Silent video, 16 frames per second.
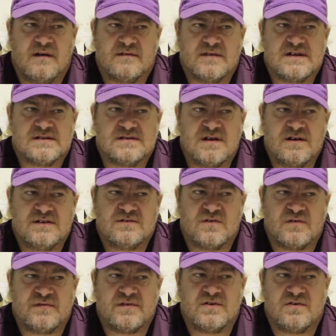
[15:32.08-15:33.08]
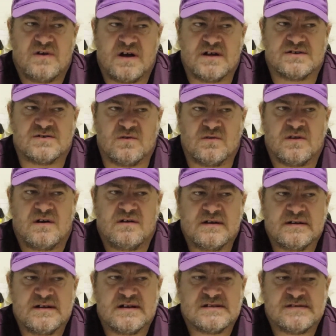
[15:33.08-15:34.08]
There's no endorphin rush, although
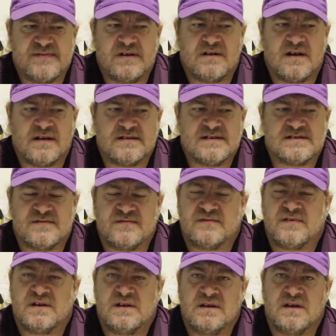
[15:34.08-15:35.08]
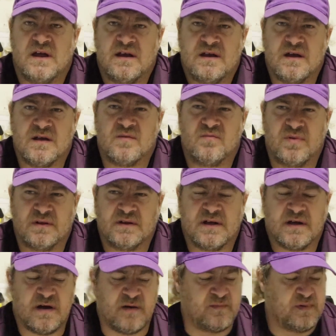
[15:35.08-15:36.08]
it does feel like there's a funny headache
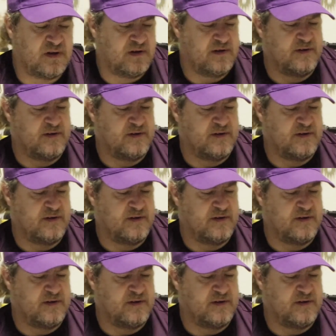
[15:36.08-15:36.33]
building up.